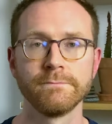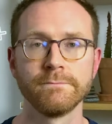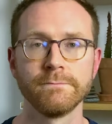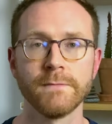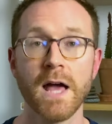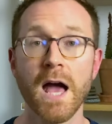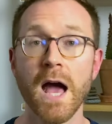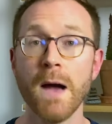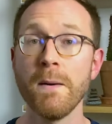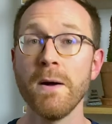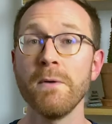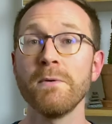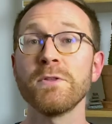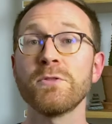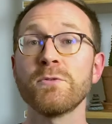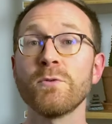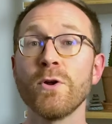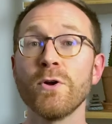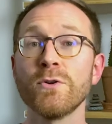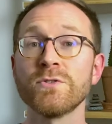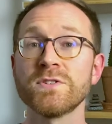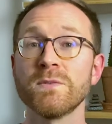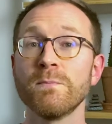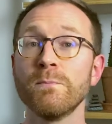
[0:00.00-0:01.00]
How about we
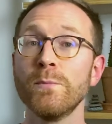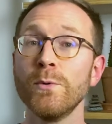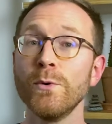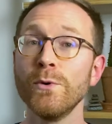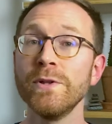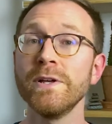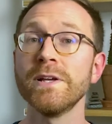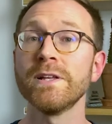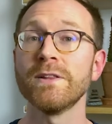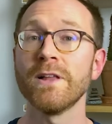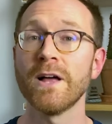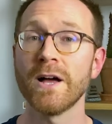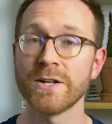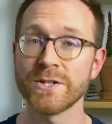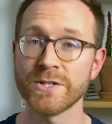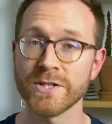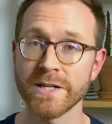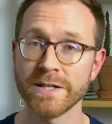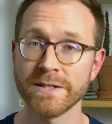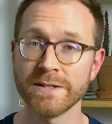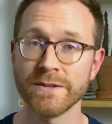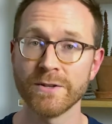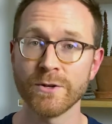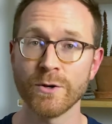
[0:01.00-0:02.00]
throw some Boolean logic
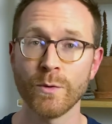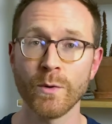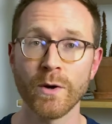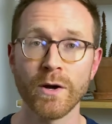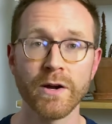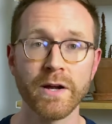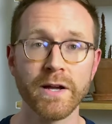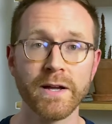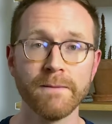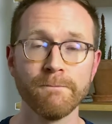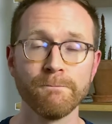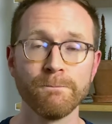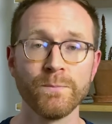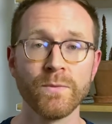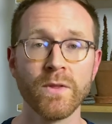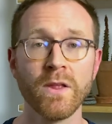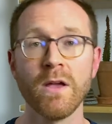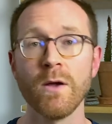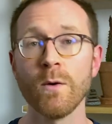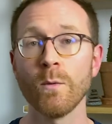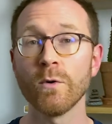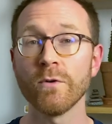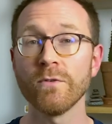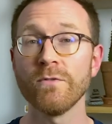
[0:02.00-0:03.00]
into the query?
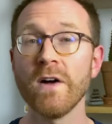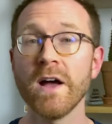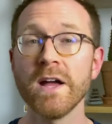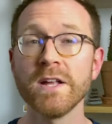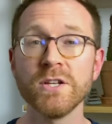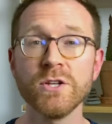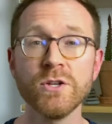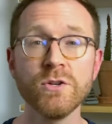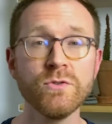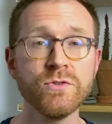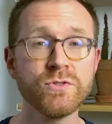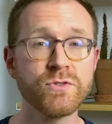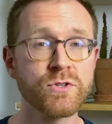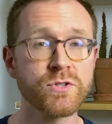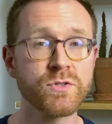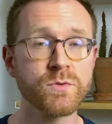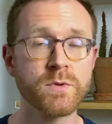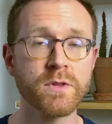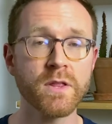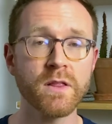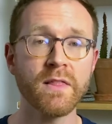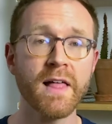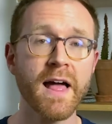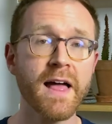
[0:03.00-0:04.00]
We'll find users with
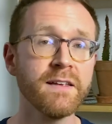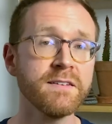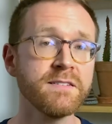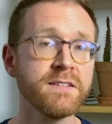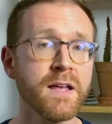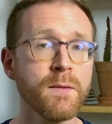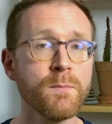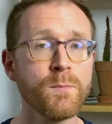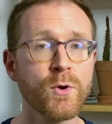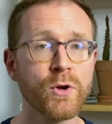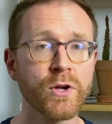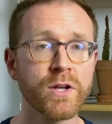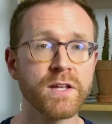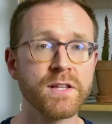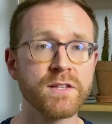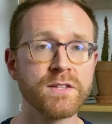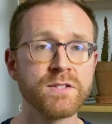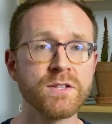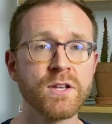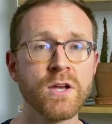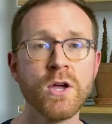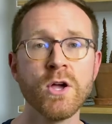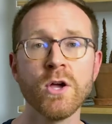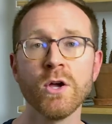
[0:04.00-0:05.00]
the last name
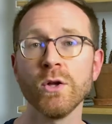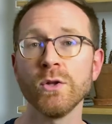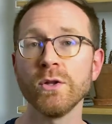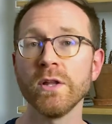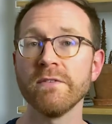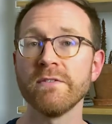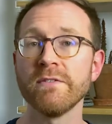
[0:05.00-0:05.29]
Brookins who live